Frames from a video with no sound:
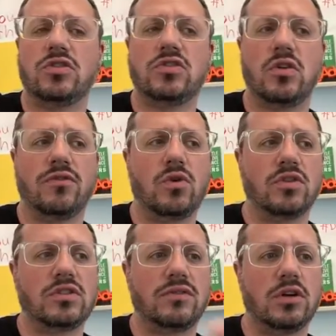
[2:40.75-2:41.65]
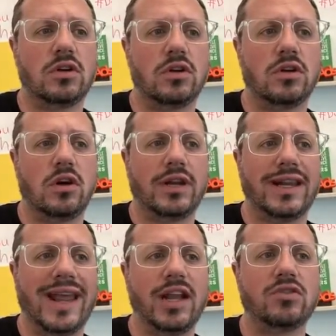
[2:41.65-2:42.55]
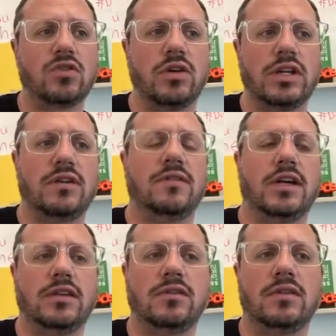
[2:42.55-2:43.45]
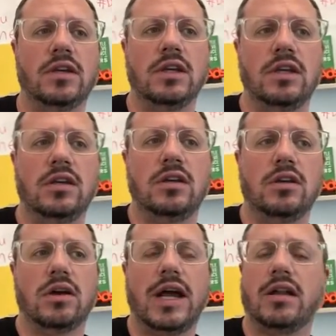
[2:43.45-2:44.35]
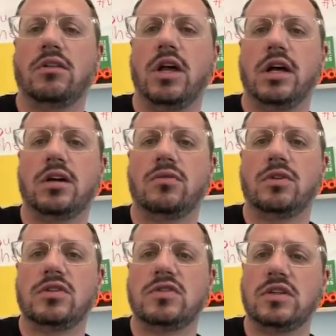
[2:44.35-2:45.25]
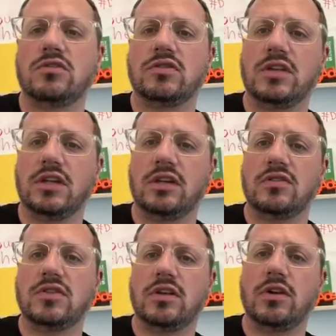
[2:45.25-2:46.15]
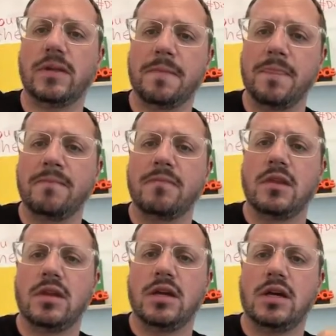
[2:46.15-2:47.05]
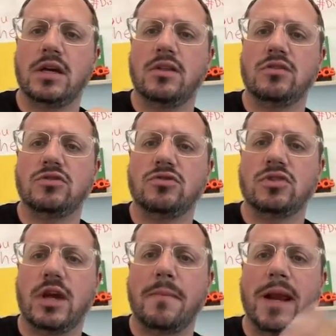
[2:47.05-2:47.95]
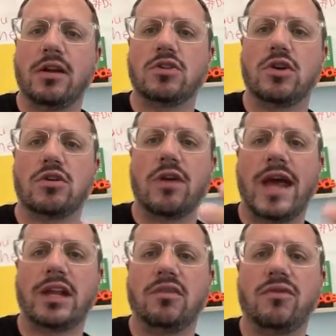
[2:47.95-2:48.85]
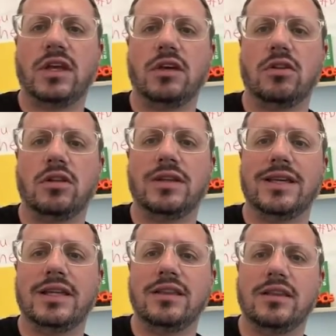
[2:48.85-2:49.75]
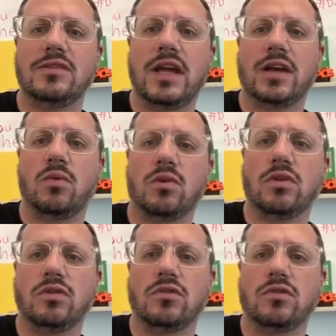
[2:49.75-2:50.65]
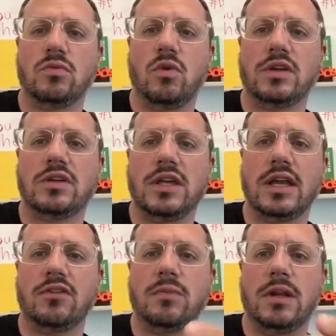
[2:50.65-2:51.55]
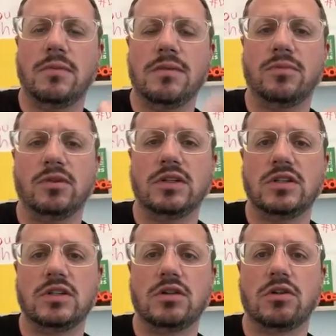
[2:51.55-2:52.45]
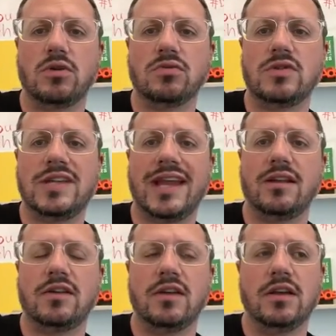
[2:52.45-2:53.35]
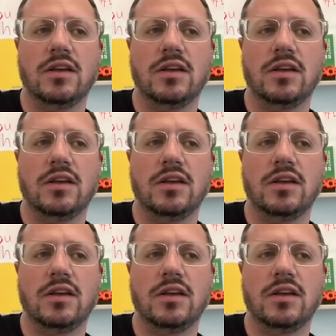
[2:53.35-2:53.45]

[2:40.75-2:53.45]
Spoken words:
So of course, if you're on an Android device, you're out of luck, which is interesting considering there's usually a meritocratic feel in the tech world to want to get as many people into your own tent.